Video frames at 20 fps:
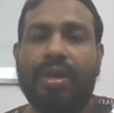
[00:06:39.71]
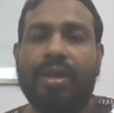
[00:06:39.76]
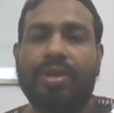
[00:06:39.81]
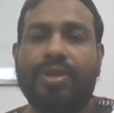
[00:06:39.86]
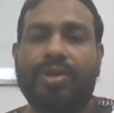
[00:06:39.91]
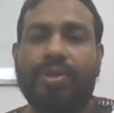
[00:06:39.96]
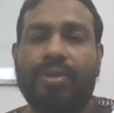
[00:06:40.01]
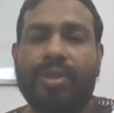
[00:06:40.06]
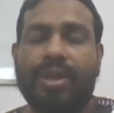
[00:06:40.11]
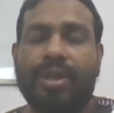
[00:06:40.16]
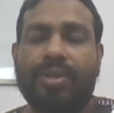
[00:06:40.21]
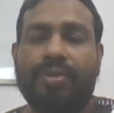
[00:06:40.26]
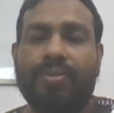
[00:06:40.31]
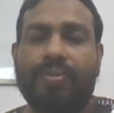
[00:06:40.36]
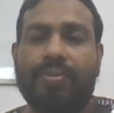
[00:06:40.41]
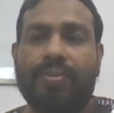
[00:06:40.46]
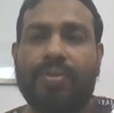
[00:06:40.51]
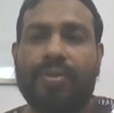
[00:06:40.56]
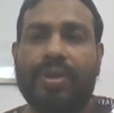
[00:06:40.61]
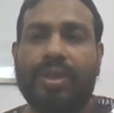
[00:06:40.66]
So this
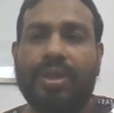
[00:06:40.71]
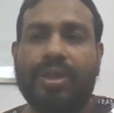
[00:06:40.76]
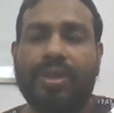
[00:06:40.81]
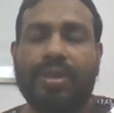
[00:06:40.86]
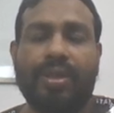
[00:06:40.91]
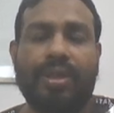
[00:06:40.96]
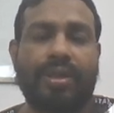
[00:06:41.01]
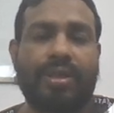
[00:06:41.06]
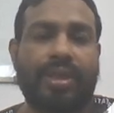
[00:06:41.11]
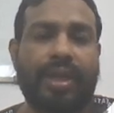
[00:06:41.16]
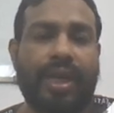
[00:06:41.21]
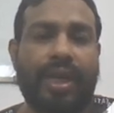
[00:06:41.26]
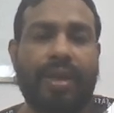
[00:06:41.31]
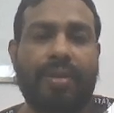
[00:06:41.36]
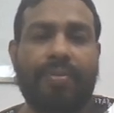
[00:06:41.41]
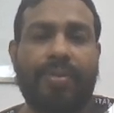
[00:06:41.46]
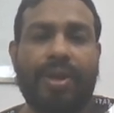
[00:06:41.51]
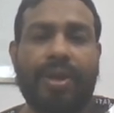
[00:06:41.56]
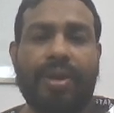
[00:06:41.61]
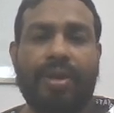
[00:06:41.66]
is the
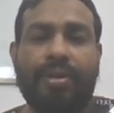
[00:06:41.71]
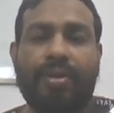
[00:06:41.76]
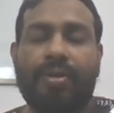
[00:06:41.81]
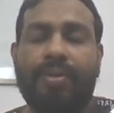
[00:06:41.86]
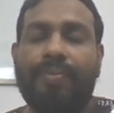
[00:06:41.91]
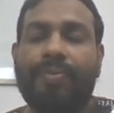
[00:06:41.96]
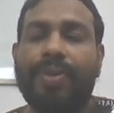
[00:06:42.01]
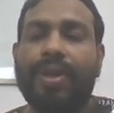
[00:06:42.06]
second video,